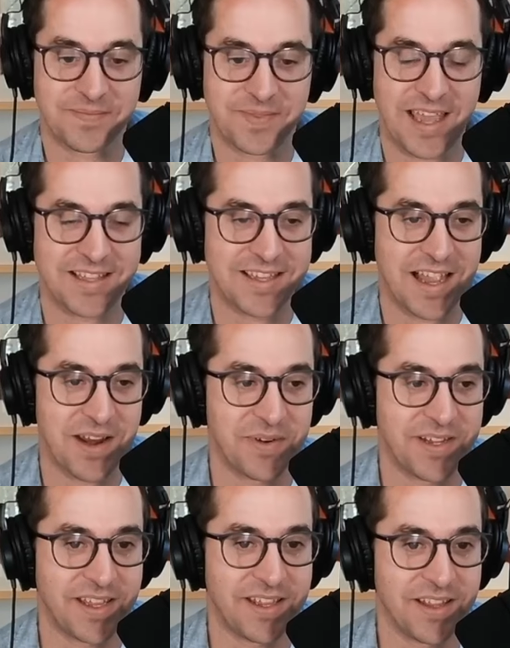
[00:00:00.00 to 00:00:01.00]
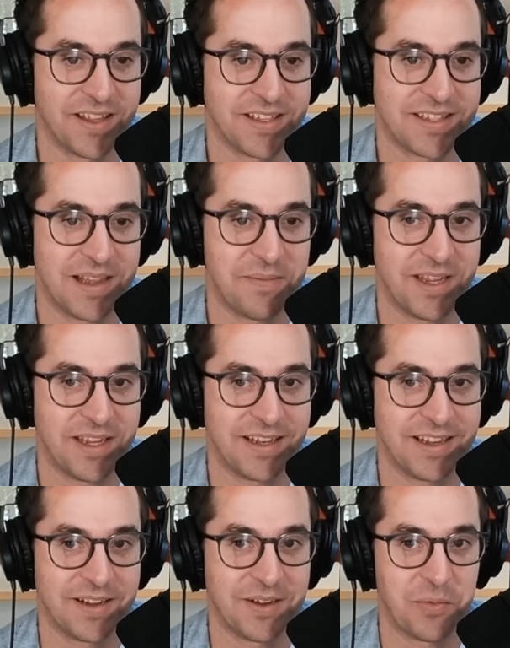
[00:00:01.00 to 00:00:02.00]
Yeah, it's kind of ridiculous. I mean,
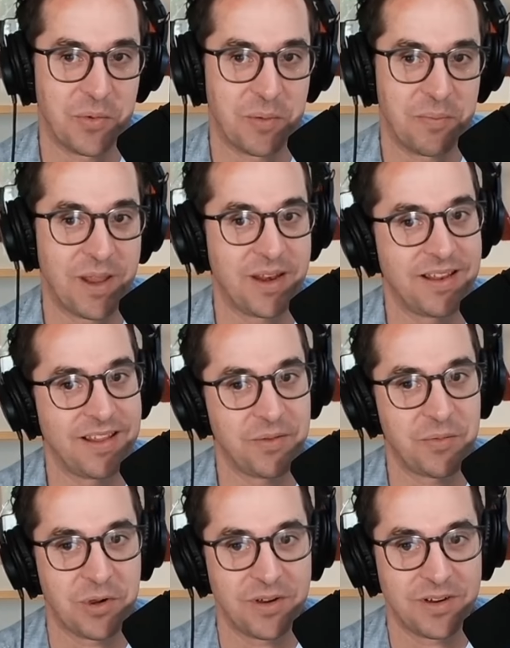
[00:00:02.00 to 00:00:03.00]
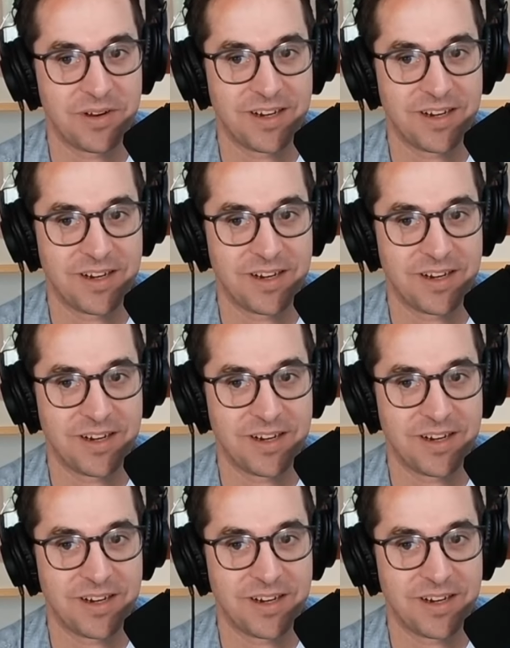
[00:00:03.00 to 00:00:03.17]
we're but we're